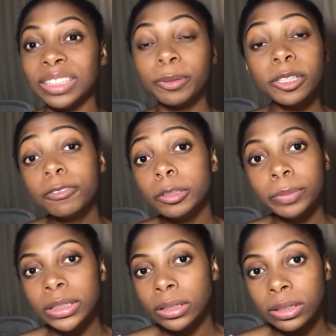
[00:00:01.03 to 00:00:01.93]
in spirit of it
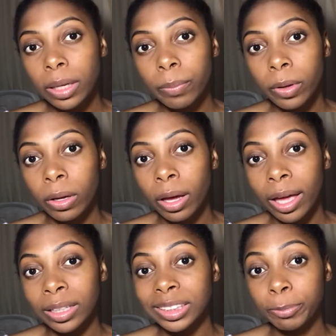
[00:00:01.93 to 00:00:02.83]
being December
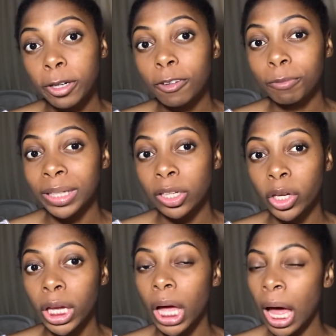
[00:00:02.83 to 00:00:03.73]
and in spirit of me
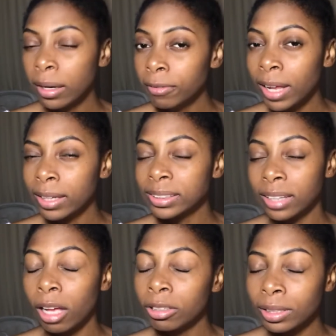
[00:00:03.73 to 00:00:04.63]
looking kind of like a
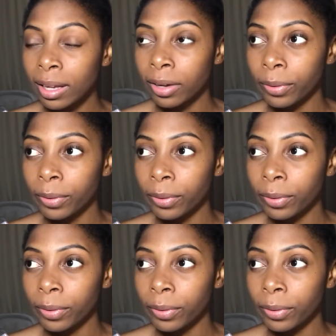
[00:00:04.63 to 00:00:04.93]
SoundCloud